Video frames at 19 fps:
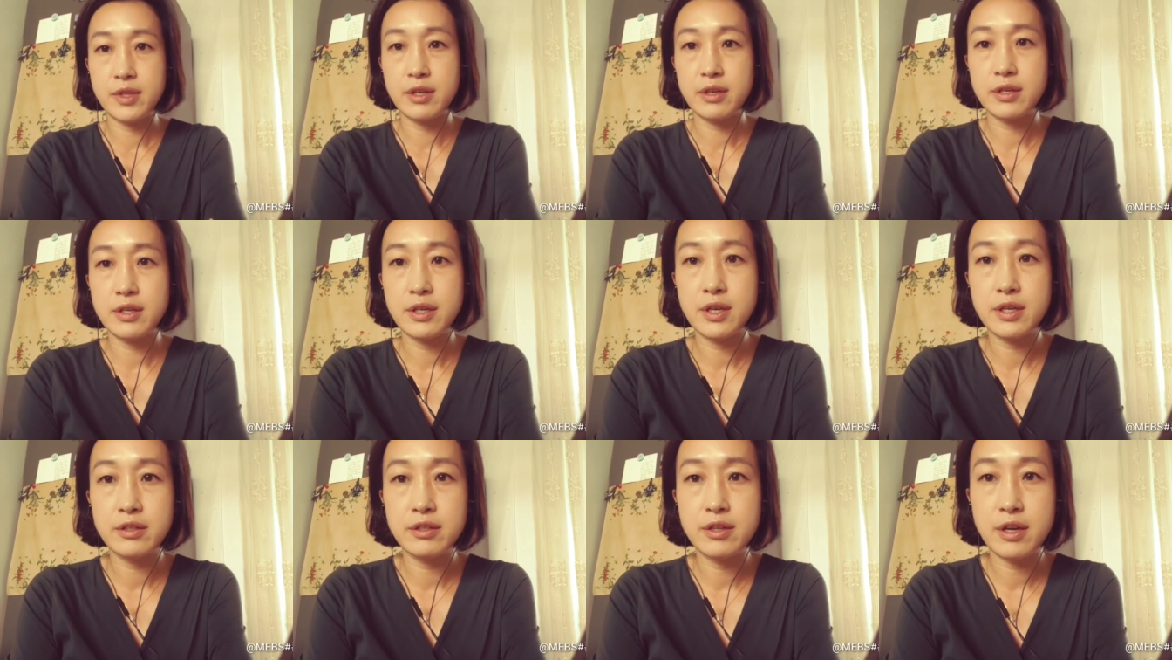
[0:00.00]

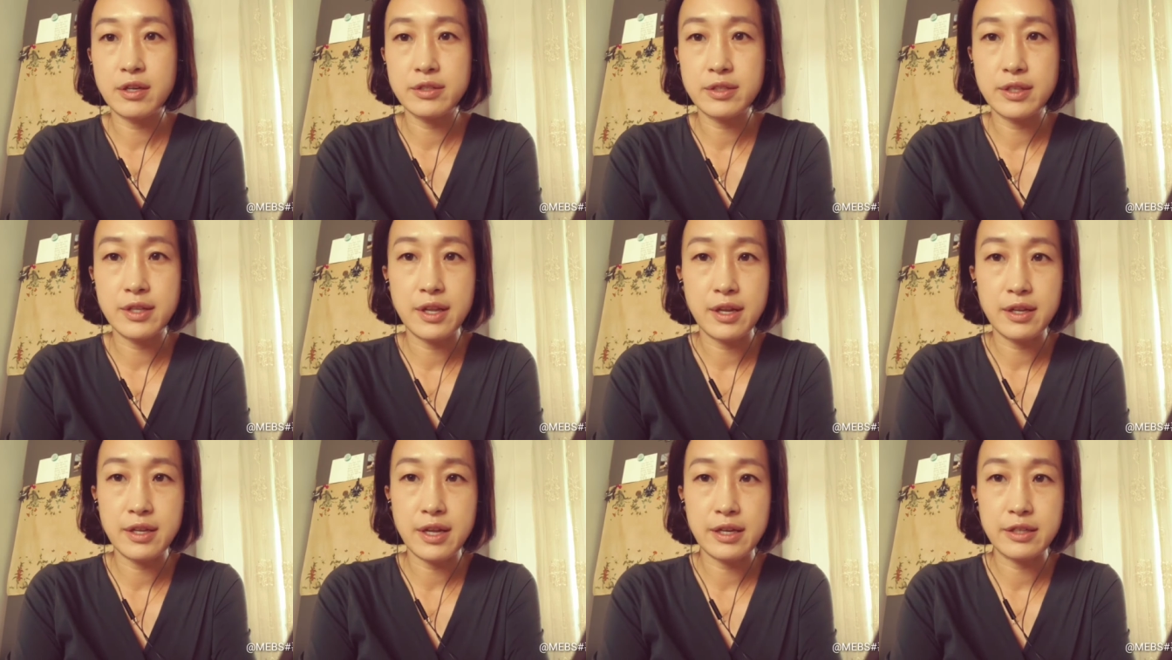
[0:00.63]
He doesn't
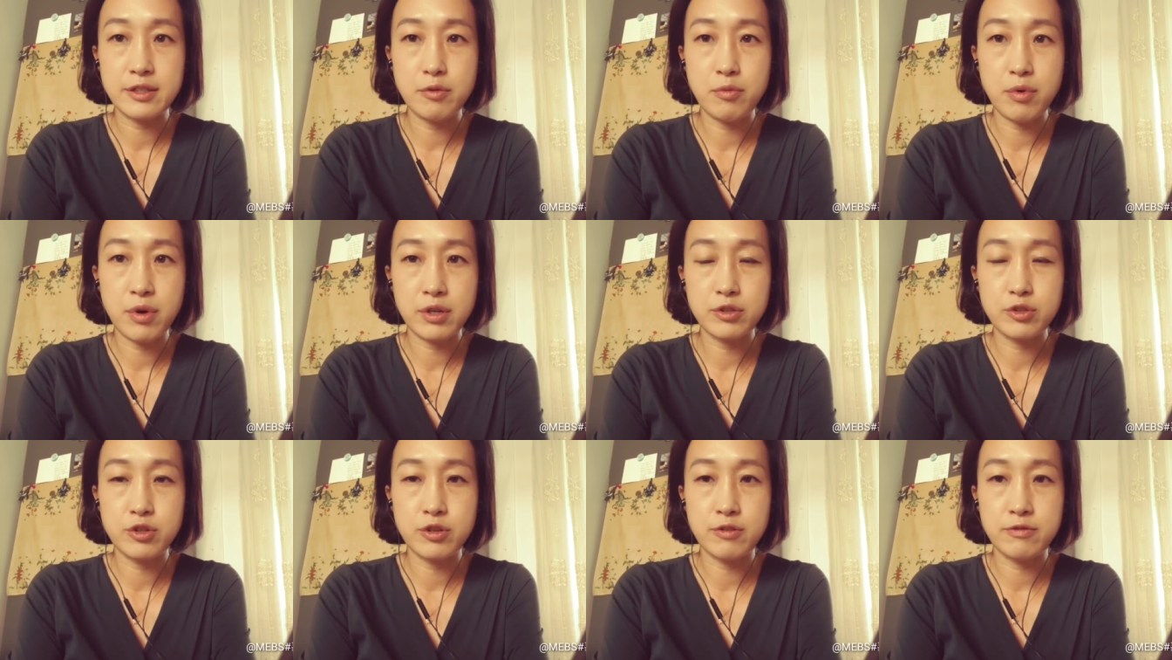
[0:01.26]
like to
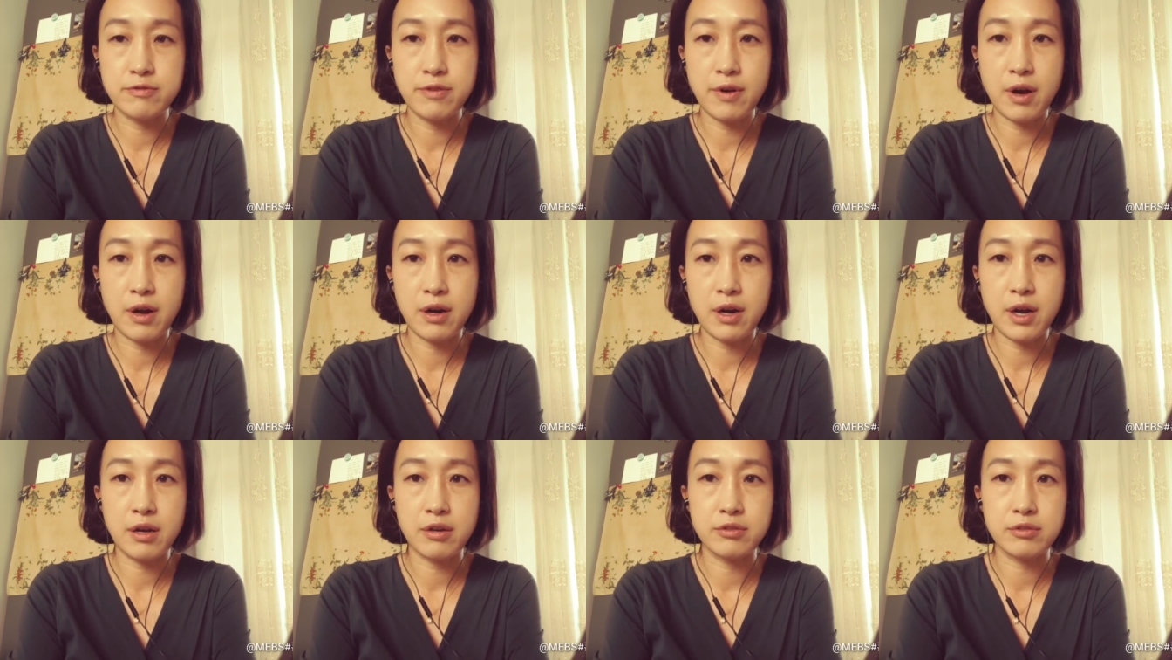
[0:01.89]
work too
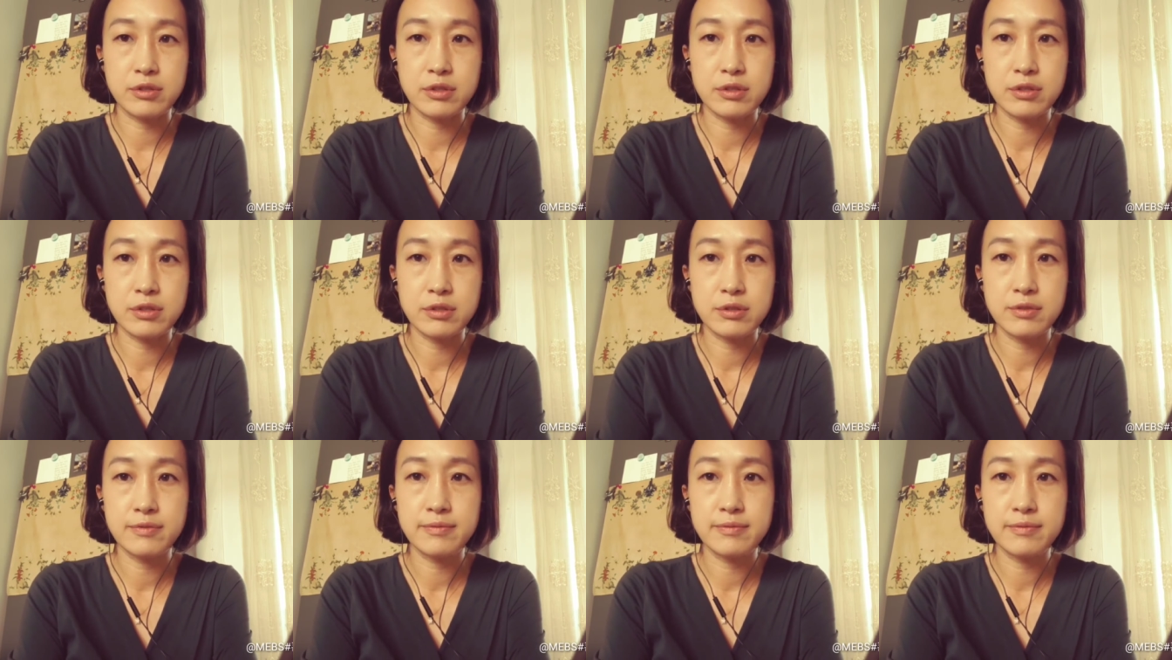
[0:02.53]
far out.